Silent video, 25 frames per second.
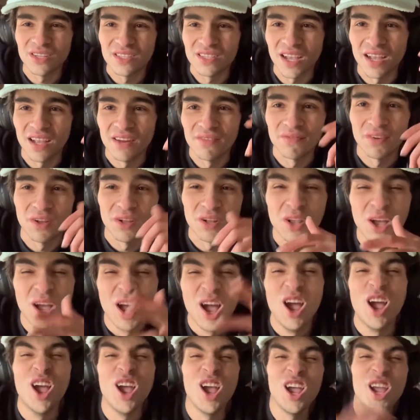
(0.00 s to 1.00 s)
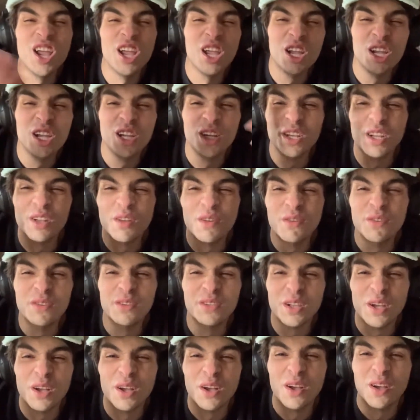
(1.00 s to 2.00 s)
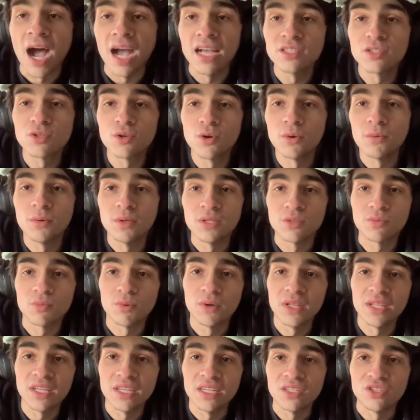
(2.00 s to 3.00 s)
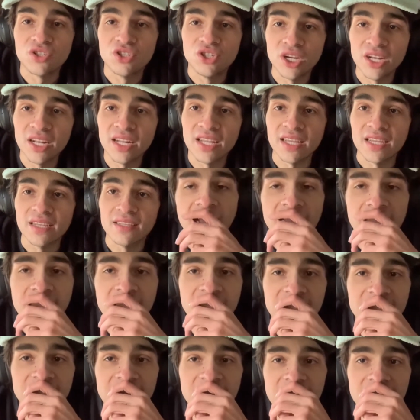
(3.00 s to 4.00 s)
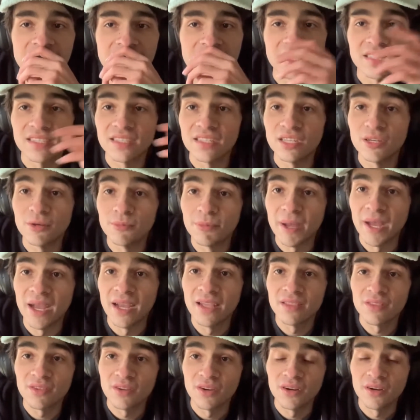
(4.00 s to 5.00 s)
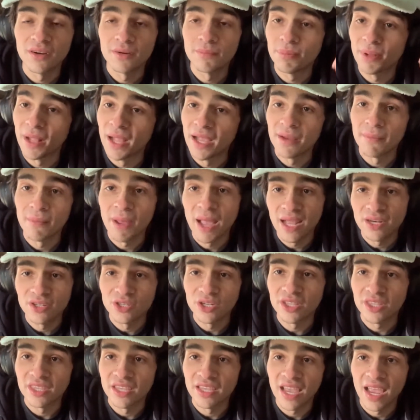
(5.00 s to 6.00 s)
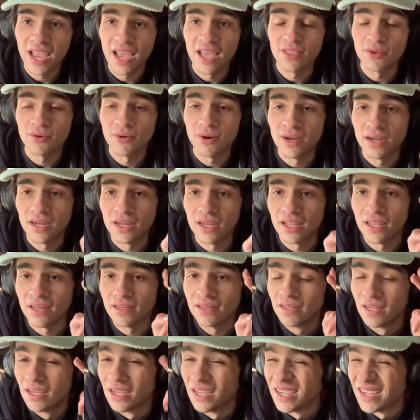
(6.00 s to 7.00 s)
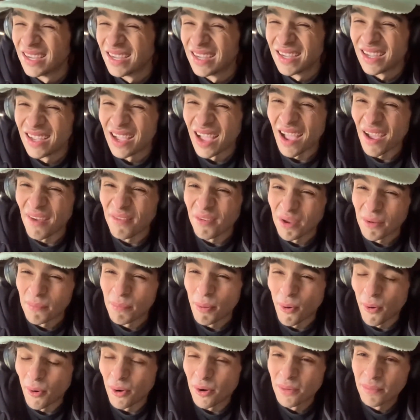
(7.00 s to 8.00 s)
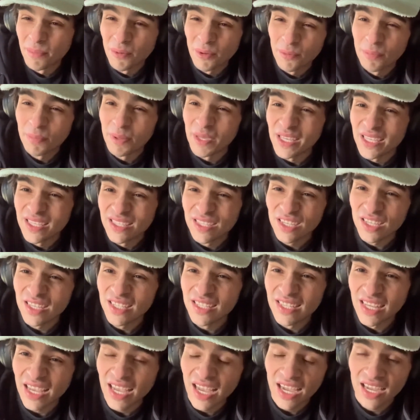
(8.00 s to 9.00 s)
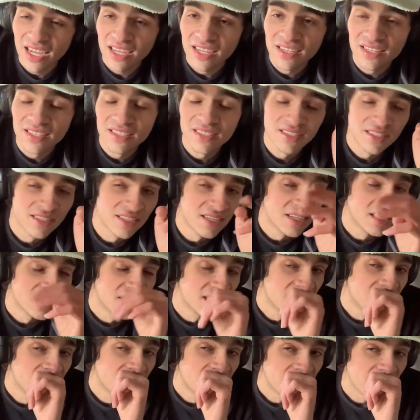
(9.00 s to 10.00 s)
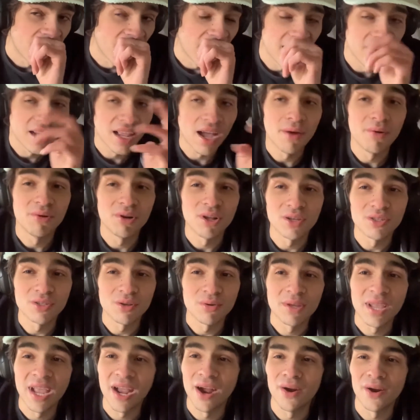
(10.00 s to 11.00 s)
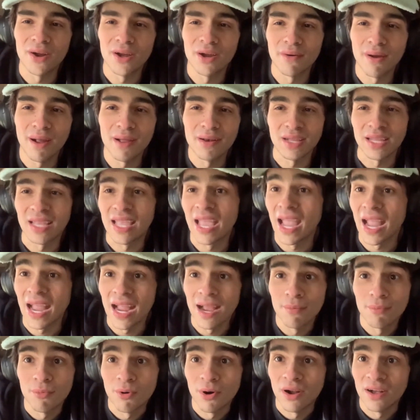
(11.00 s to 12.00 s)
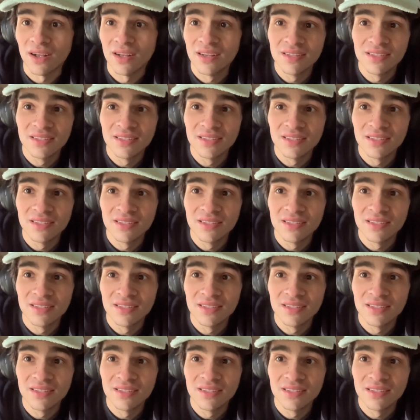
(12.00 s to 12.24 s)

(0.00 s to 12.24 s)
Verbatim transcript: Seinfeld. Hey, High school was really shitty, and listening to Steel Panther, playing Magic the Gathering, and having portable PC tech. And I would also carry around a camera